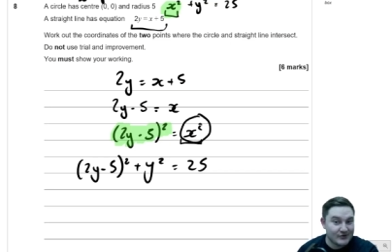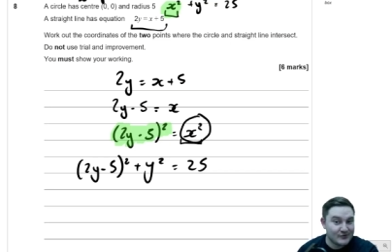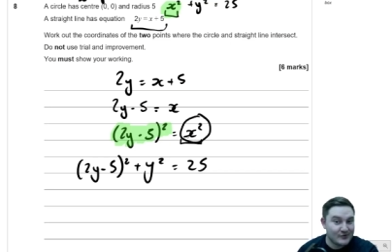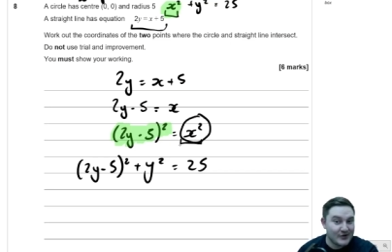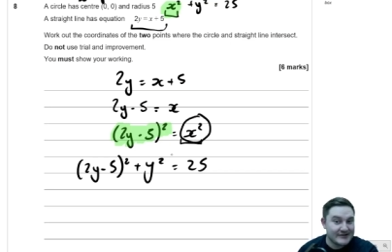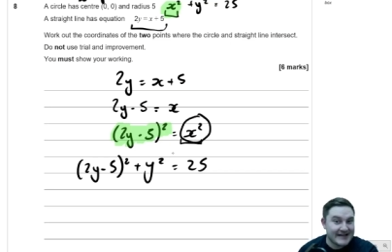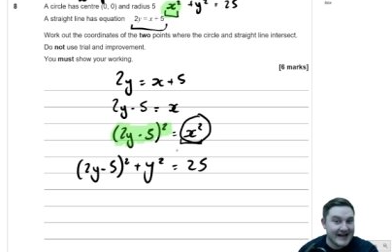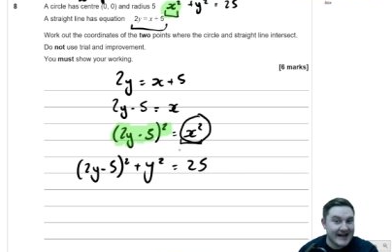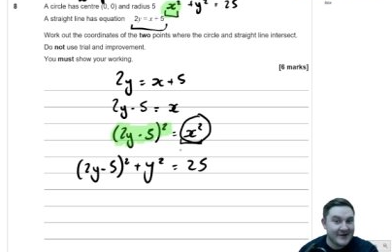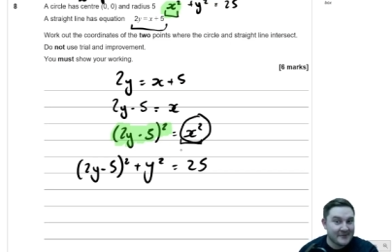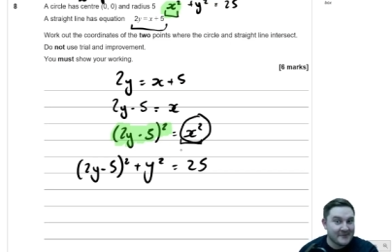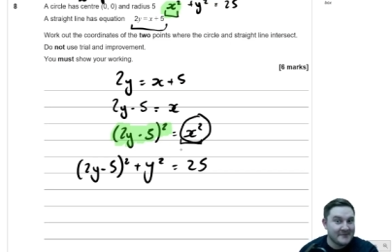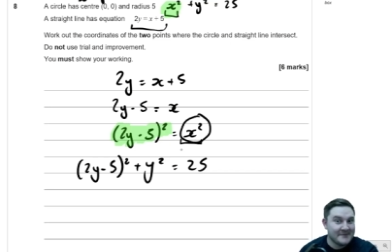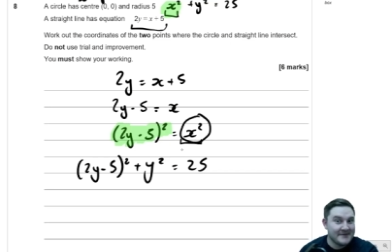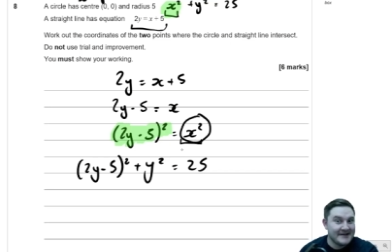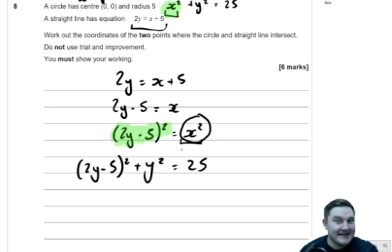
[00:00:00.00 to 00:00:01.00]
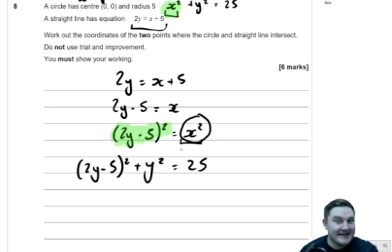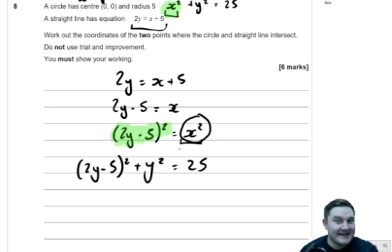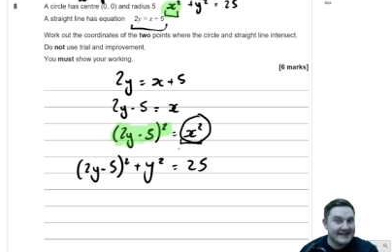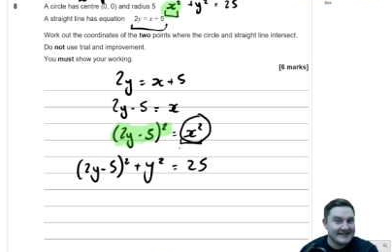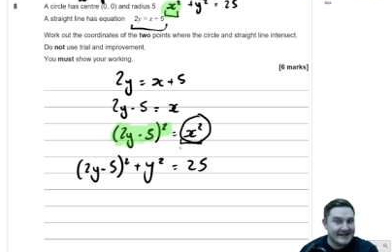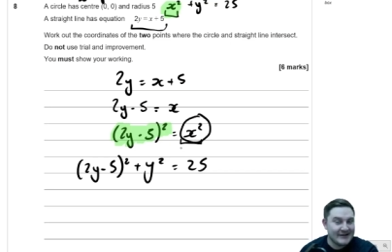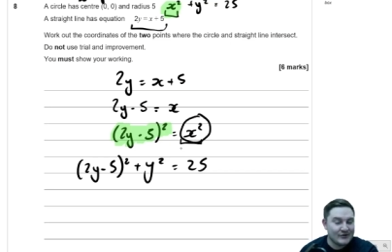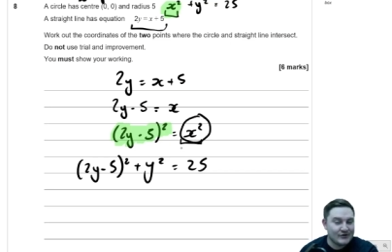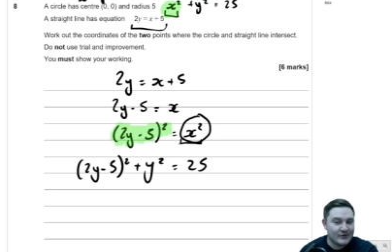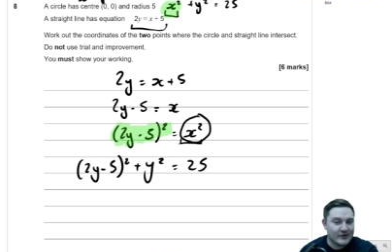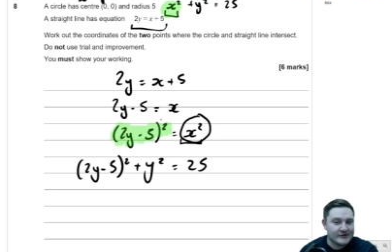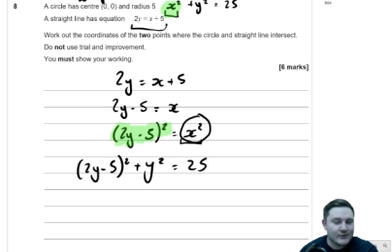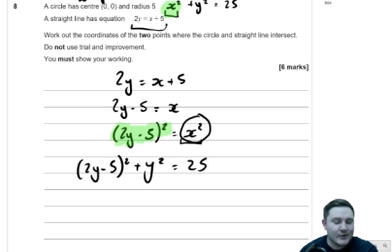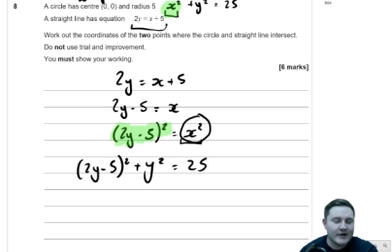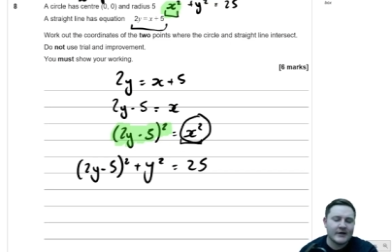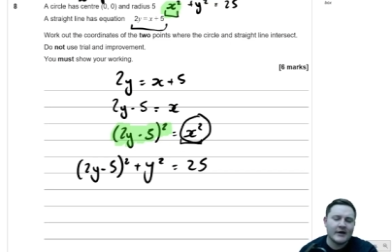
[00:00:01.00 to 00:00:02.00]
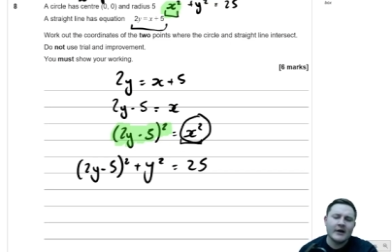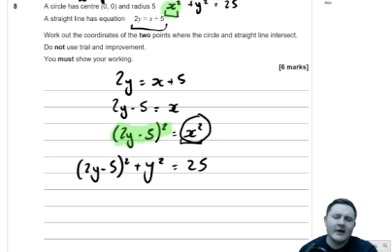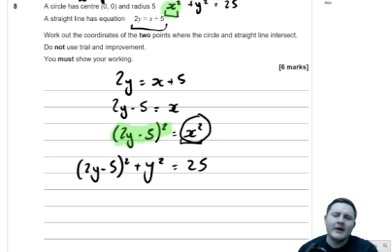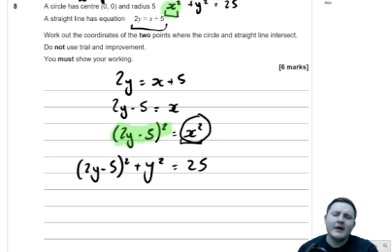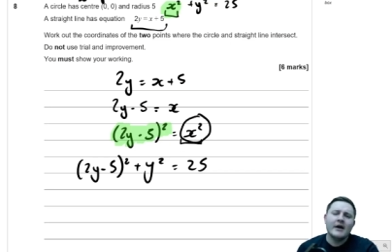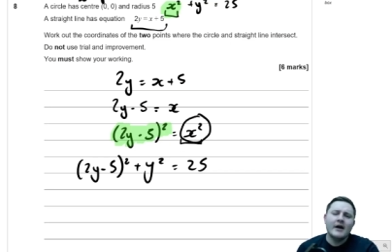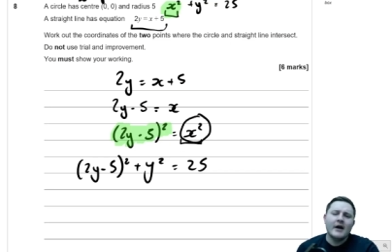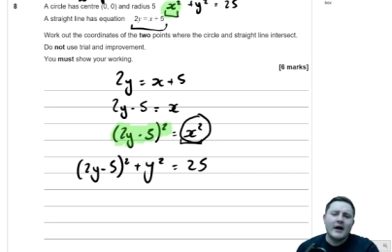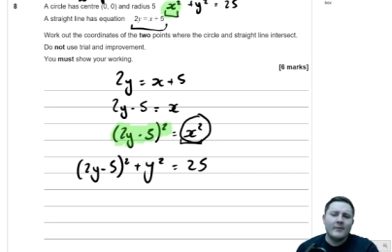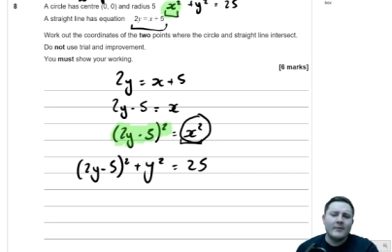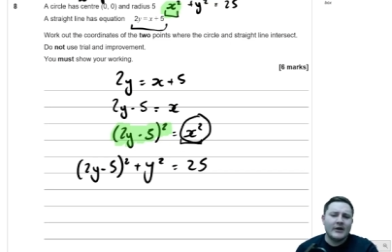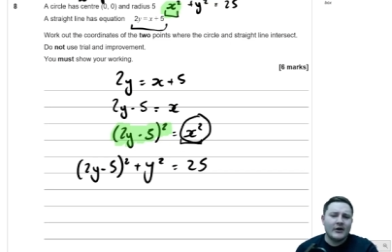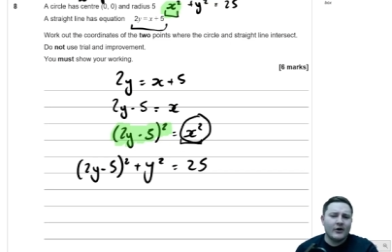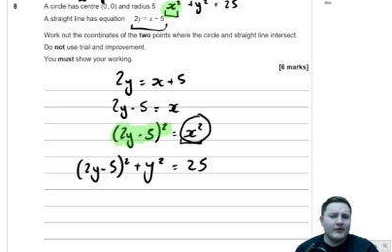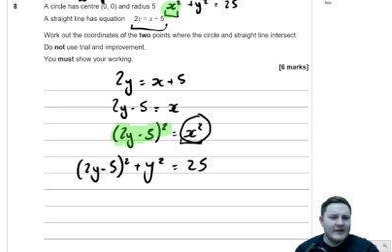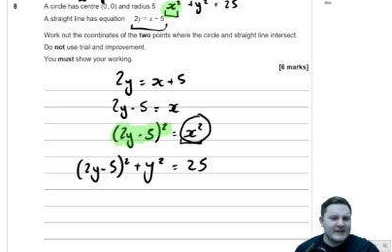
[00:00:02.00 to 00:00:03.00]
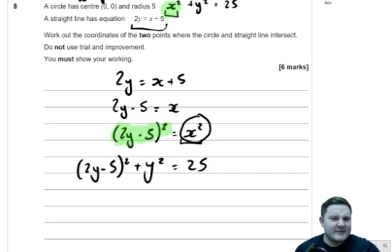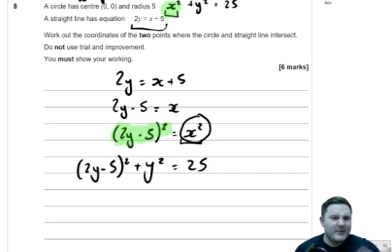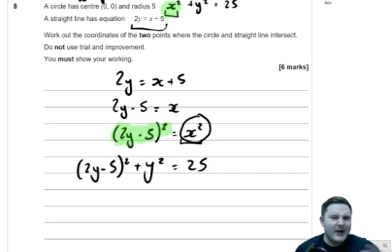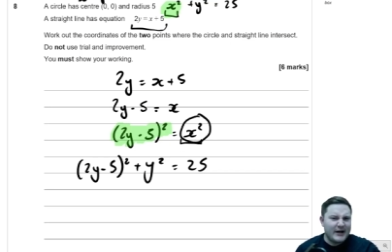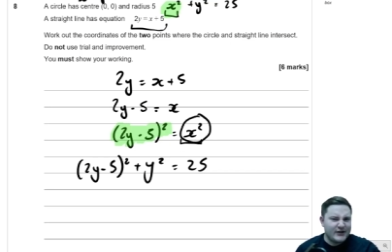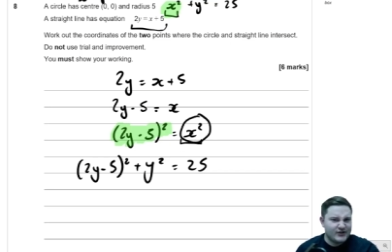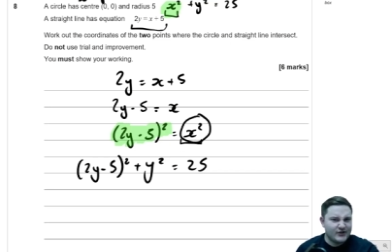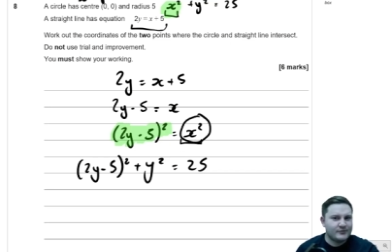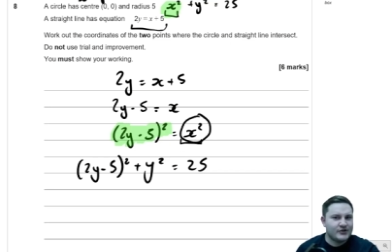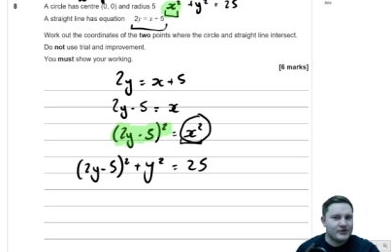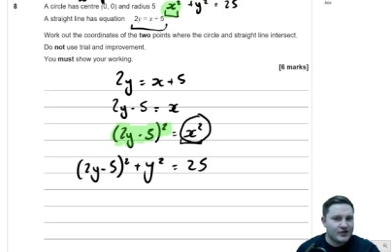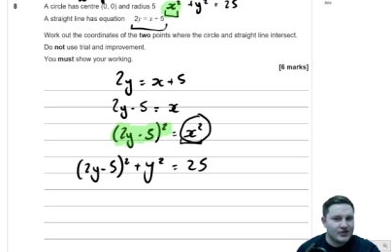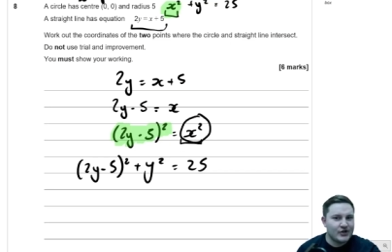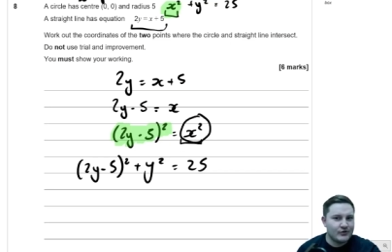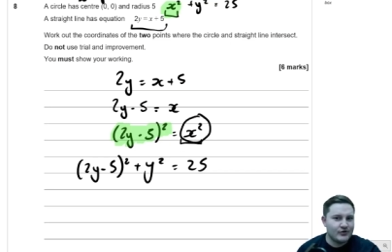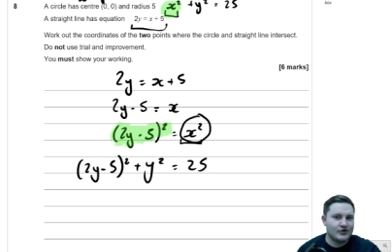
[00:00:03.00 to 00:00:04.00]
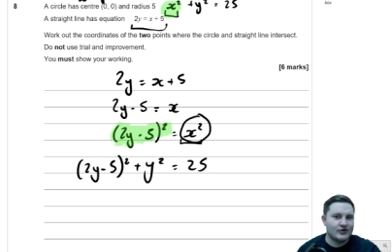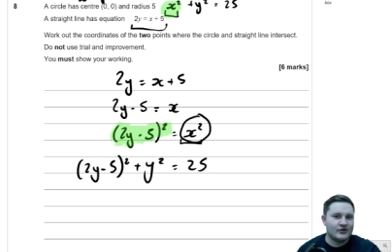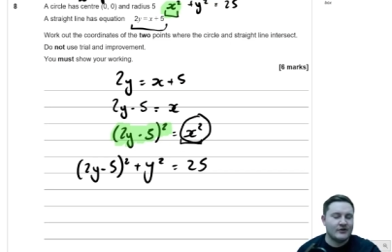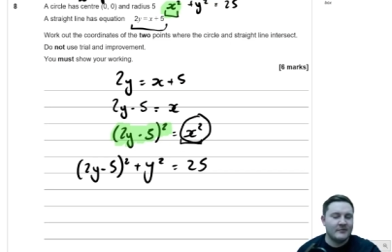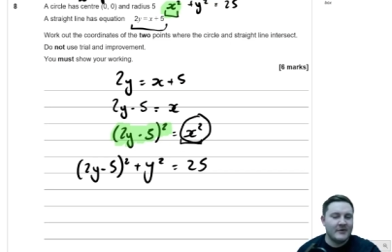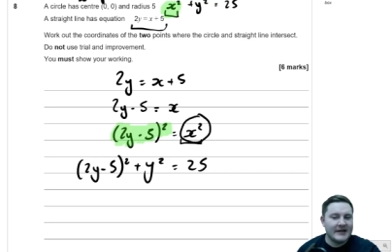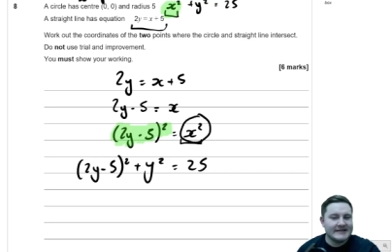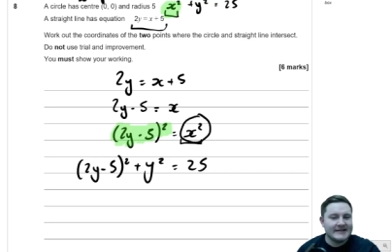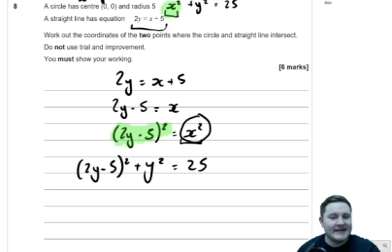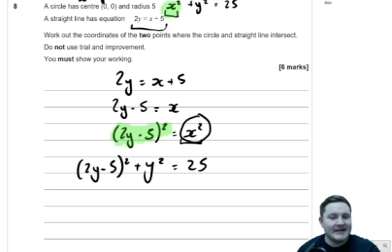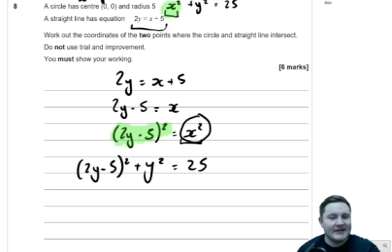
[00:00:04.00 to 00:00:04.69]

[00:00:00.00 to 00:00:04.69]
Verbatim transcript: worked it out. It's equal to x squared. And we call this by substitution. You basically